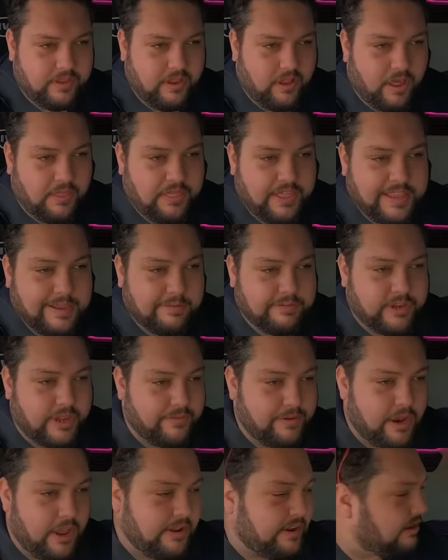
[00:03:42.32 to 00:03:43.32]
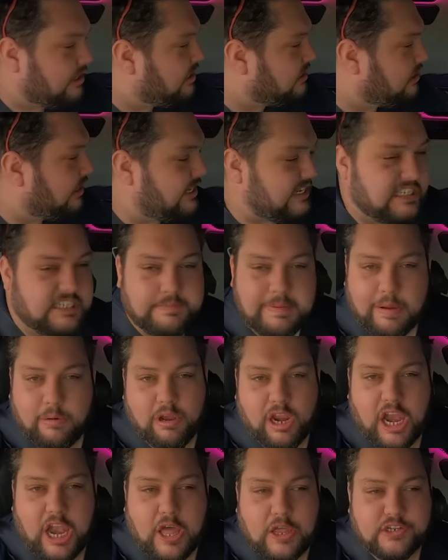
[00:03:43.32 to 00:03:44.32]
I think he was overloaded because I can smell
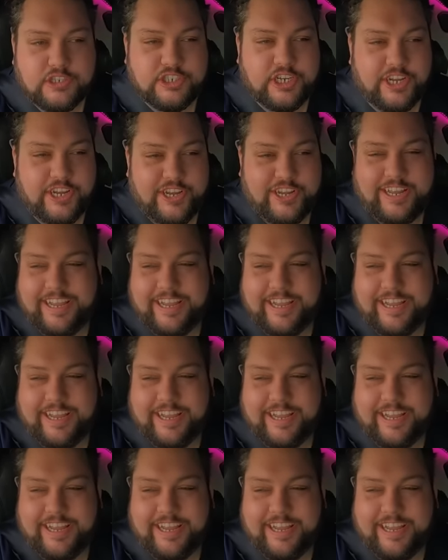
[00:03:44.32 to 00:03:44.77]
clutch.